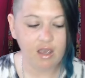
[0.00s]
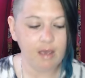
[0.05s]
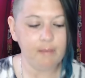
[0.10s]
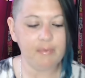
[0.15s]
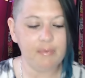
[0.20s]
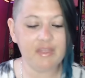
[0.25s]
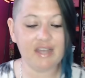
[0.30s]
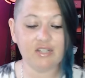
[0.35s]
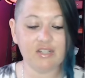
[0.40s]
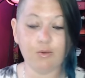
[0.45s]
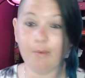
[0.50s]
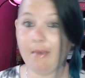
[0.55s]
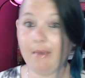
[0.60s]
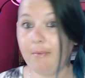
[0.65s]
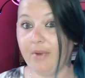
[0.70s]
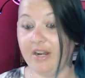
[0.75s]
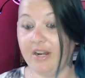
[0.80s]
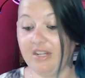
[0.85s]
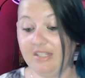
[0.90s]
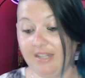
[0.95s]
but that's what my
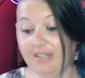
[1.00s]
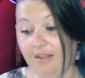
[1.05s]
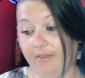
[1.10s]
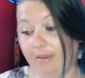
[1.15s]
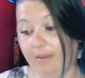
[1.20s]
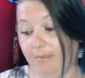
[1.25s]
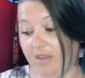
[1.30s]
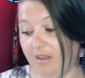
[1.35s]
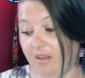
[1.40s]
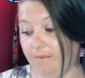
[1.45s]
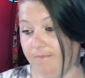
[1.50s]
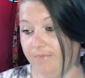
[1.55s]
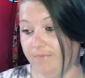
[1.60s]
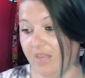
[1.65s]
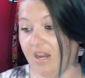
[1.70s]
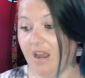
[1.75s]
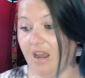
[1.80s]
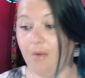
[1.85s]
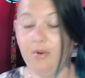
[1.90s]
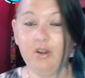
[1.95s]
brain is telling me.
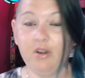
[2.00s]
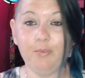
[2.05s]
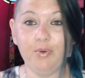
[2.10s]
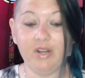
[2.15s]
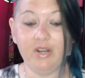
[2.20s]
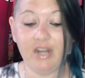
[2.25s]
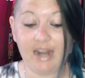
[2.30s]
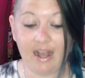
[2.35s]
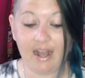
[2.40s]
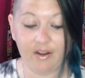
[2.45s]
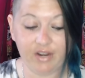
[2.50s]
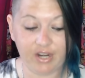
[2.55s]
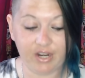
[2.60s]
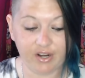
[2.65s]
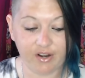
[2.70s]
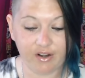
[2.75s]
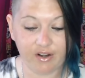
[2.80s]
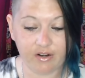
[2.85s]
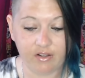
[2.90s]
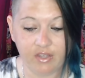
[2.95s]
And I wanted to put it out
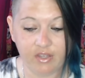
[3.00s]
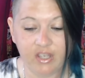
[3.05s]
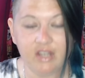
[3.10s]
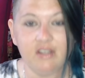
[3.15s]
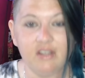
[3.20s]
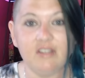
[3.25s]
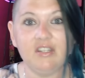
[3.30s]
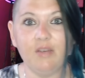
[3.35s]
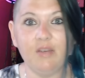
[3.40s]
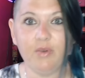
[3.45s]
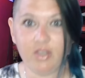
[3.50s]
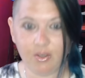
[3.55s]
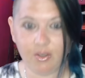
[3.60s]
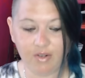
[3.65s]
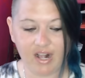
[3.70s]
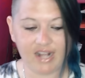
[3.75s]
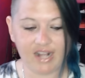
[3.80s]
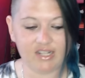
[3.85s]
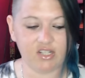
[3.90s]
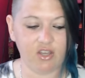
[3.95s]
here to see what you
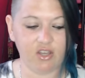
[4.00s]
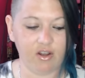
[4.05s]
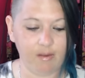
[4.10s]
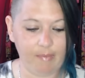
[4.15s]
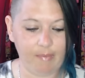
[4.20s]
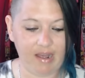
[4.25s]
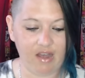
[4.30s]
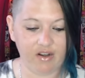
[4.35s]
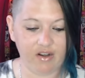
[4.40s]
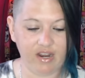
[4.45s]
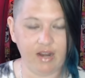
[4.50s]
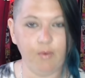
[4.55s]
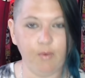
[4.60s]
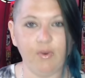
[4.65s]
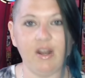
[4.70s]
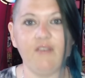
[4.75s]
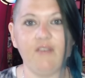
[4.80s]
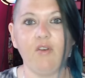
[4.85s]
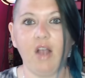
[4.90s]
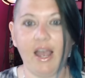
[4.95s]
guys thought about it
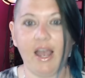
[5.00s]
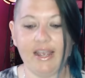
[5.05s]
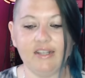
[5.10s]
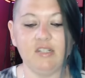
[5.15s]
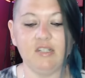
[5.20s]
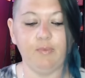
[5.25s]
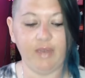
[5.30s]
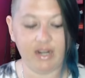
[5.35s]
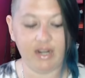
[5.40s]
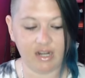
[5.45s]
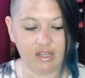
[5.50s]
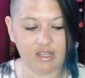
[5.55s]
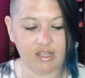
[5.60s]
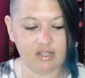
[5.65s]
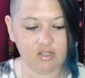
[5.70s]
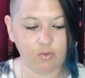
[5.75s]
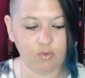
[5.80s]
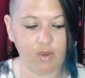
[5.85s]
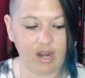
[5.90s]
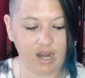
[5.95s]
whenever I explain it
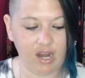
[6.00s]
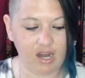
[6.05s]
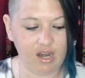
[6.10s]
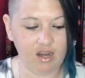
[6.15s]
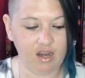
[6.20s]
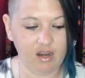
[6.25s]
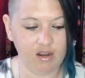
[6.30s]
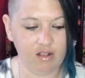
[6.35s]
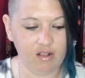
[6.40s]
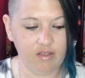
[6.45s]
this way.